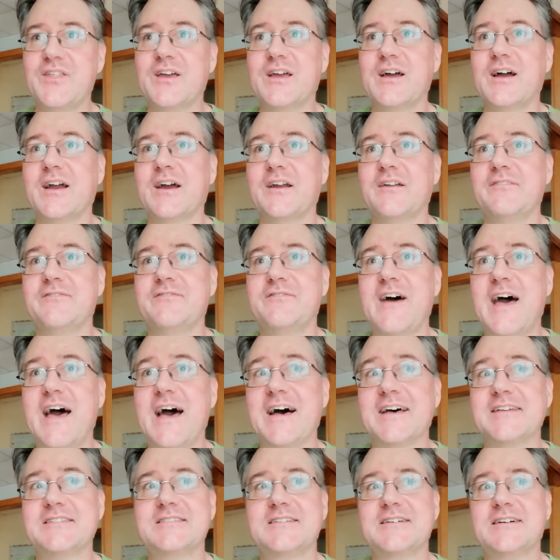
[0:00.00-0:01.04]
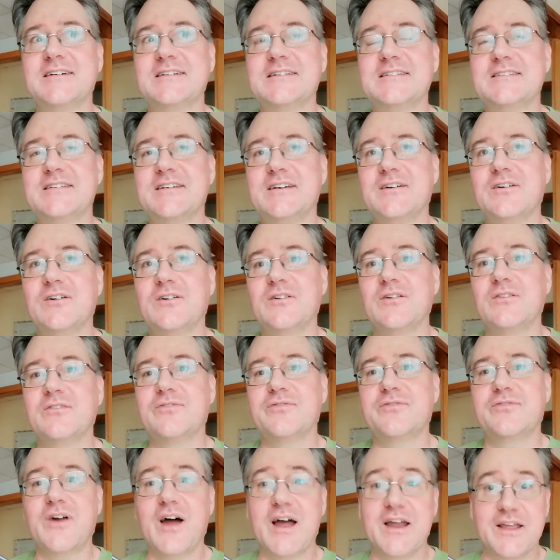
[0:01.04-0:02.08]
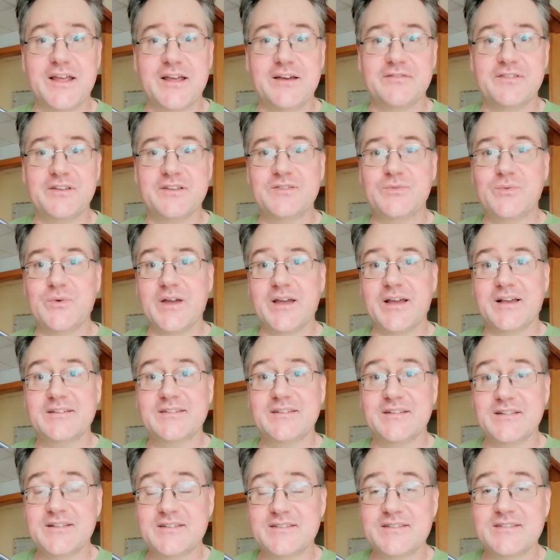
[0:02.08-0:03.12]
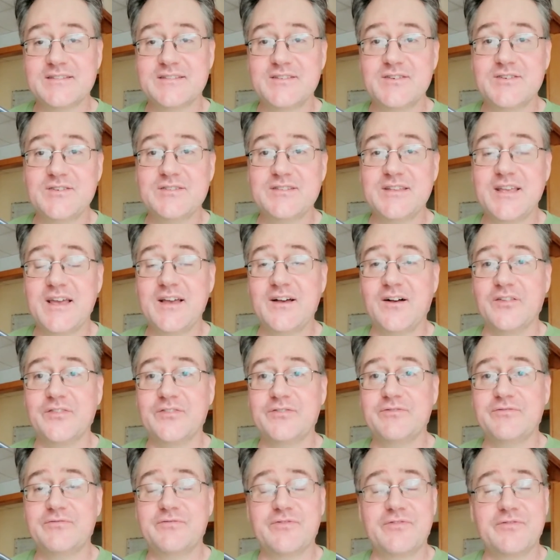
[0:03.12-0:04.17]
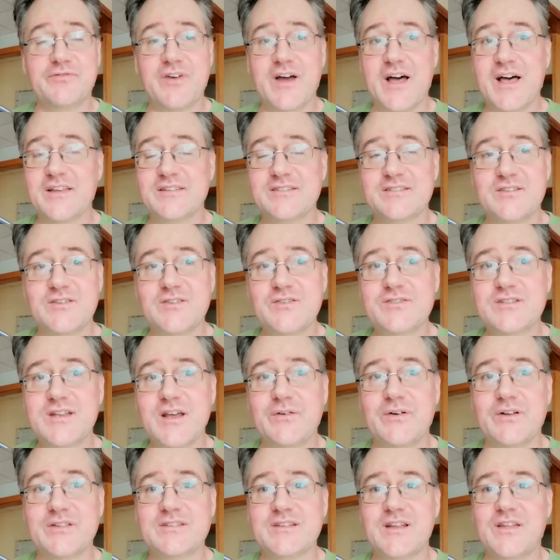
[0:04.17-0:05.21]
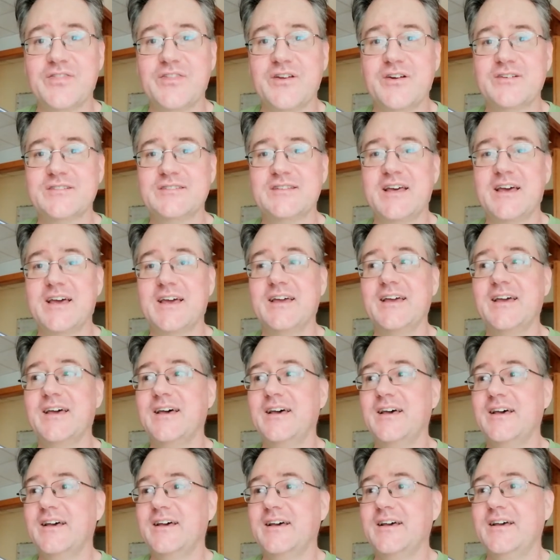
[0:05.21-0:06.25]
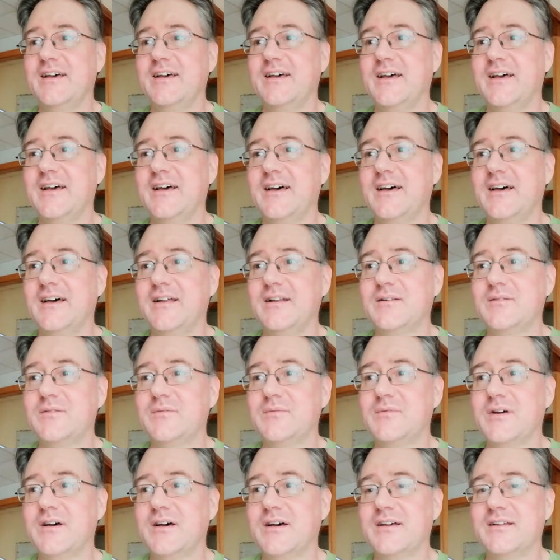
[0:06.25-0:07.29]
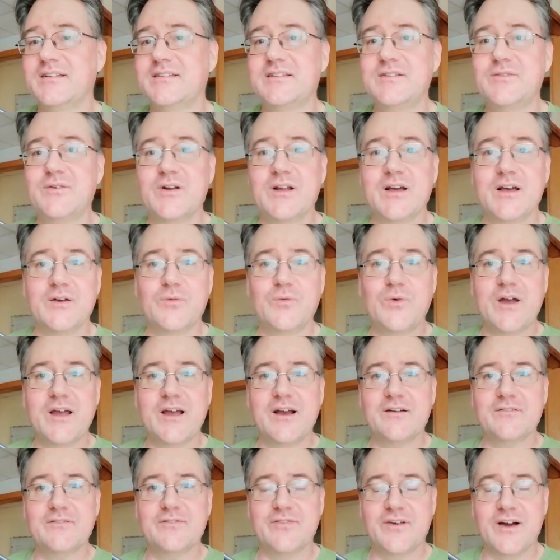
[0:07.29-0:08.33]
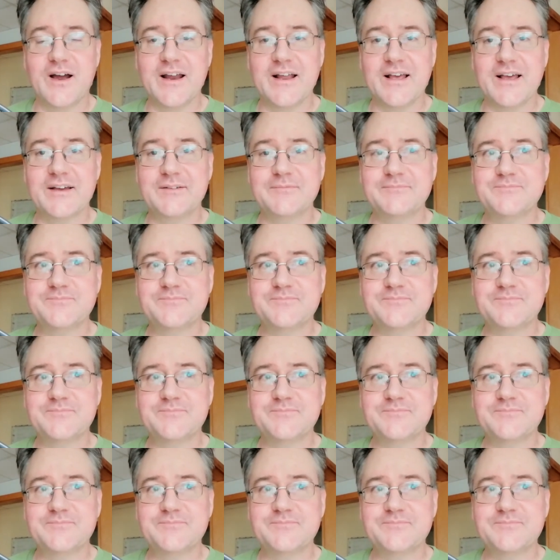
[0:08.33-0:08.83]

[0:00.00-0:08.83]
think I'm going to fast until Friday of this week. So this is Tuesday. I'll fast Tuesday, Wednesday, Thursday, and see what I weigh on Friday.